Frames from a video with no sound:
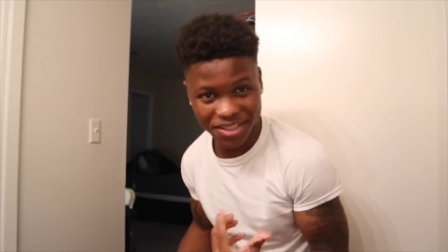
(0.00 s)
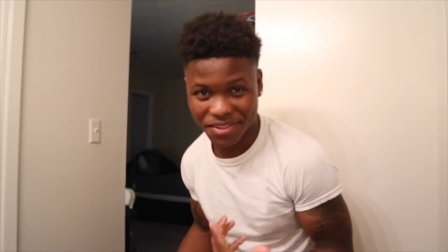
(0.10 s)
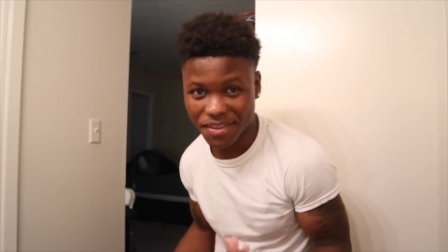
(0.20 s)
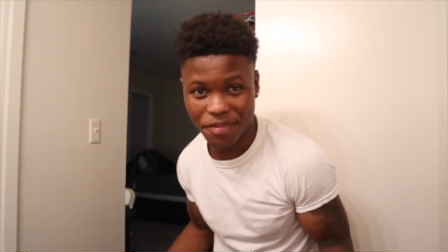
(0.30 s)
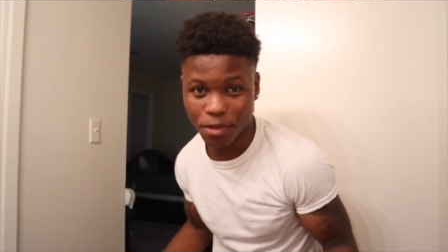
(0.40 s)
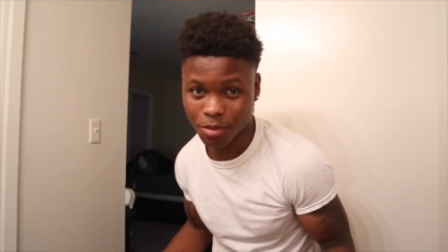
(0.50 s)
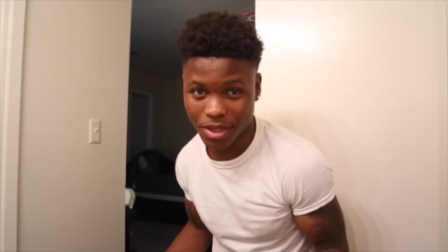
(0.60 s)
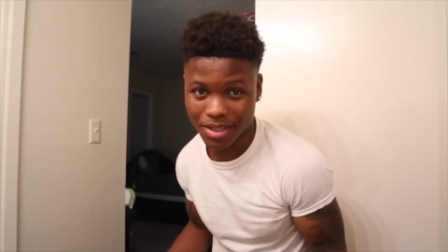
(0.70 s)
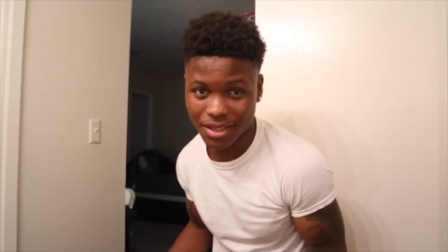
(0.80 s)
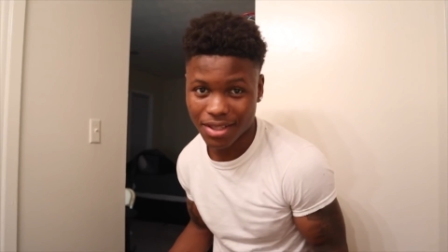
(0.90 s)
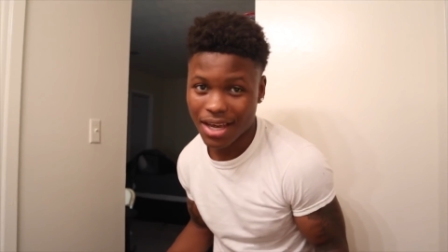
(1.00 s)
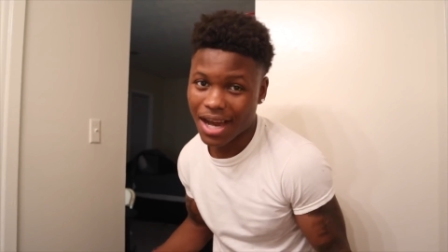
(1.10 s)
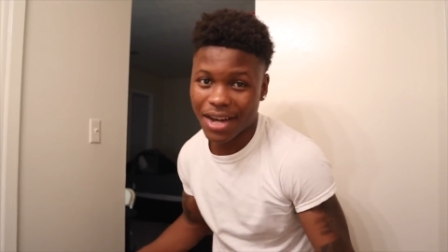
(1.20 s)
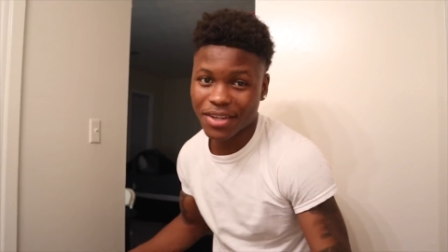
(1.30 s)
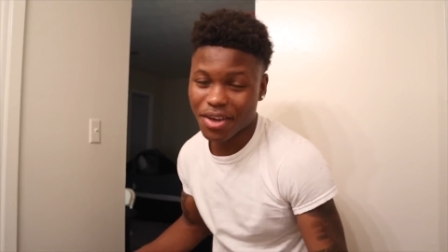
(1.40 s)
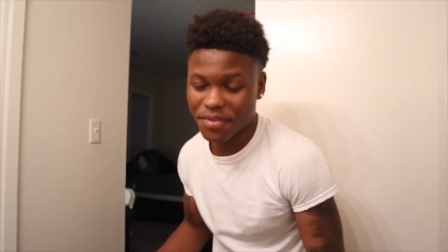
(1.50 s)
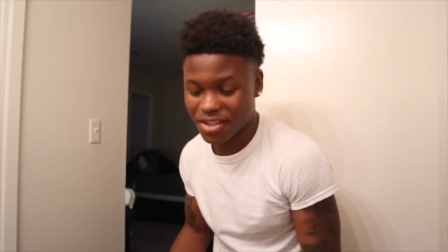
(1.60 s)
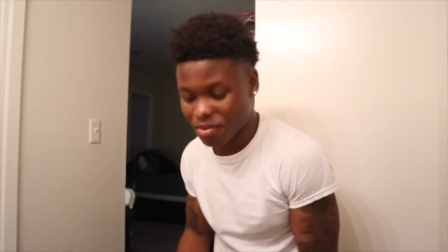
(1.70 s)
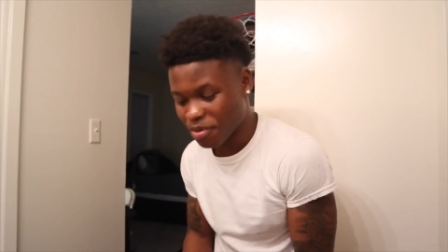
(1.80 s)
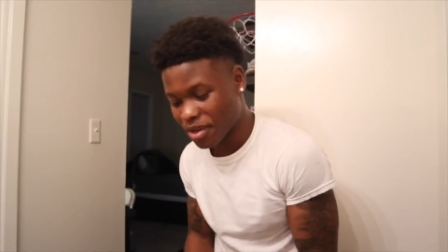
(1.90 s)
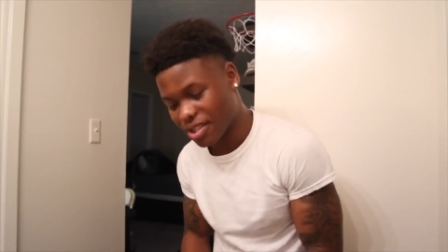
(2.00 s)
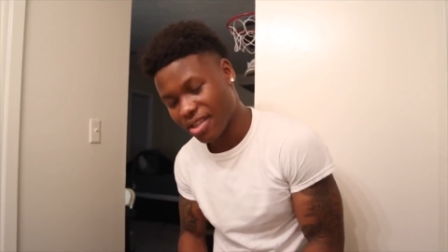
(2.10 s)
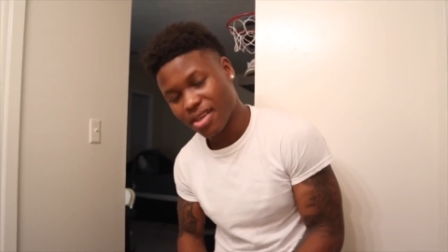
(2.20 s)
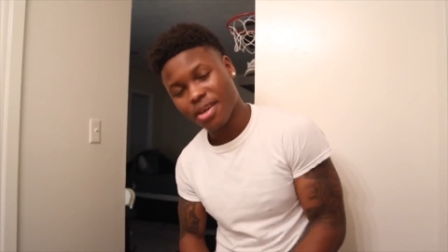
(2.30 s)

if it was worth it. I don't know if it's gonna be worth it.